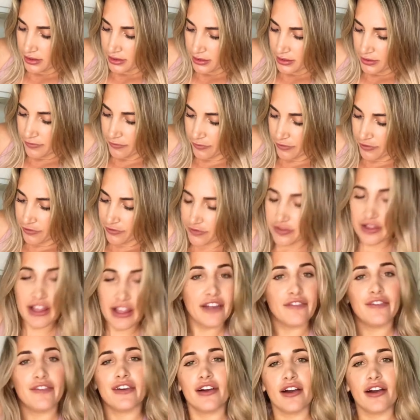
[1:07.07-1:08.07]
for
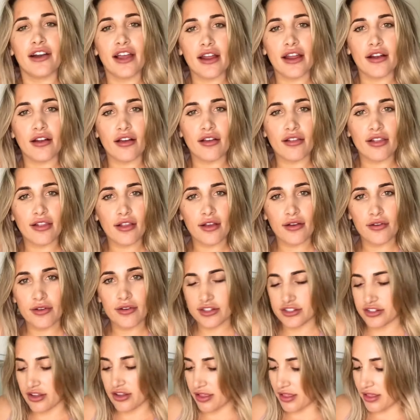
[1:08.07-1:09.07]
flavor, and also
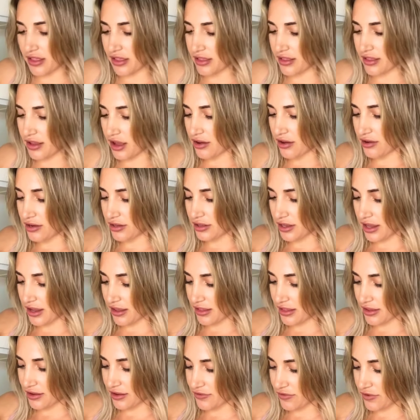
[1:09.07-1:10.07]
it just is
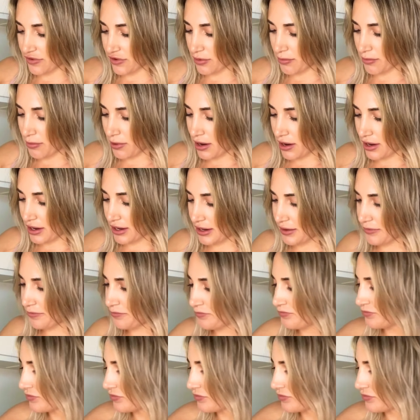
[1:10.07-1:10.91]
alkalizing for the body.